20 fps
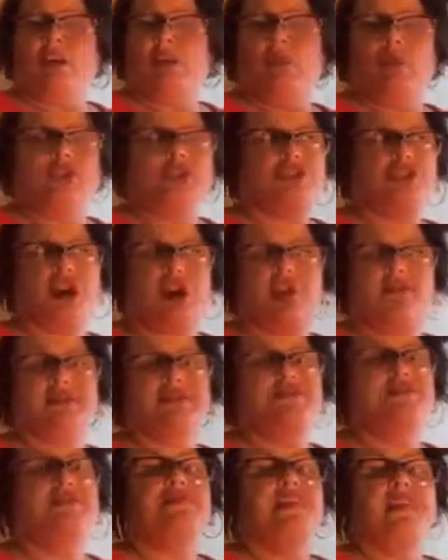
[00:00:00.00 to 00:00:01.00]
which I
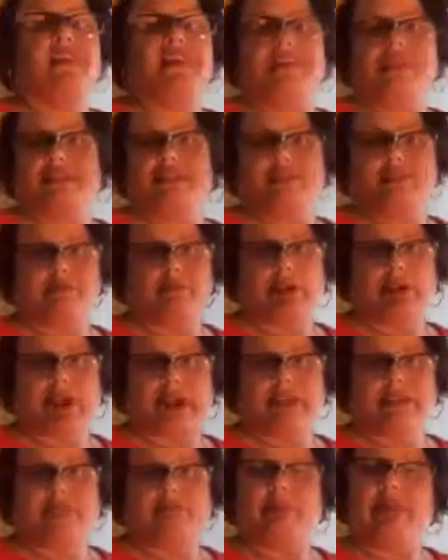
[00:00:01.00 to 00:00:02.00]
was very
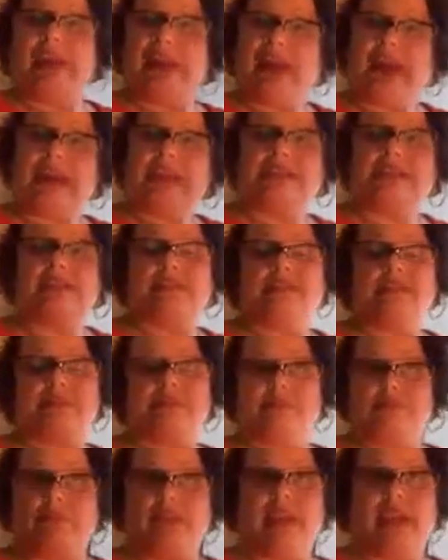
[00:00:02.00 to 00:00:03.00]
surprised, but I guess
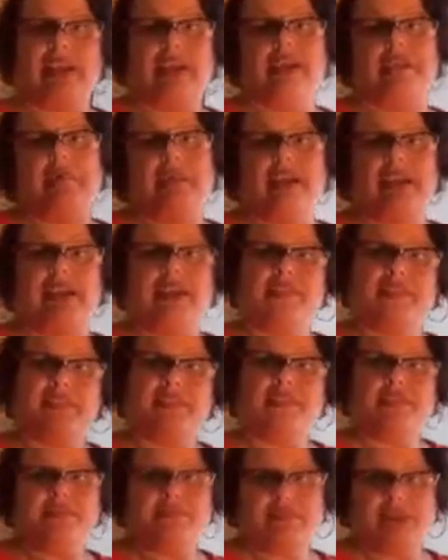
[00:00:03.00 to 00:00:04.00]
writing and reading at the
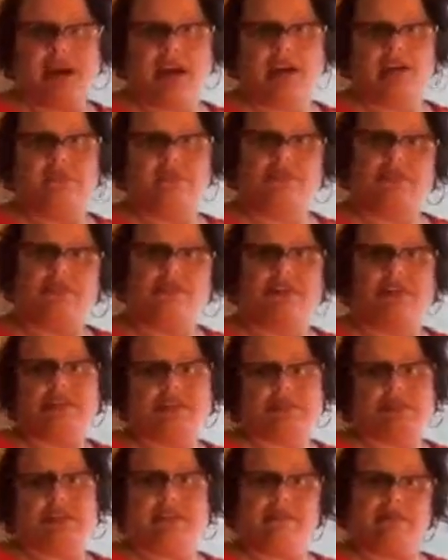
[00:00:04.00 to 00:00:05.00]
same time
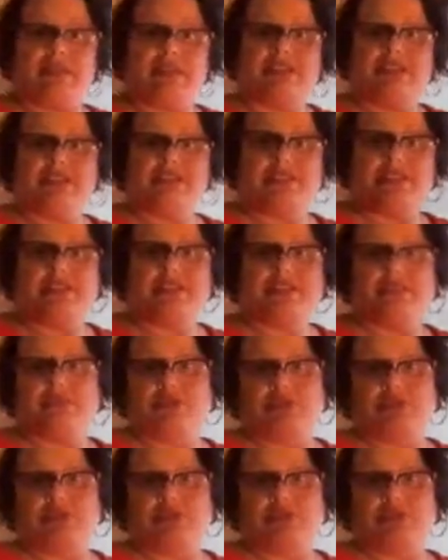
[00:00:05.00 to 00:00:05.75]
does make a big difference.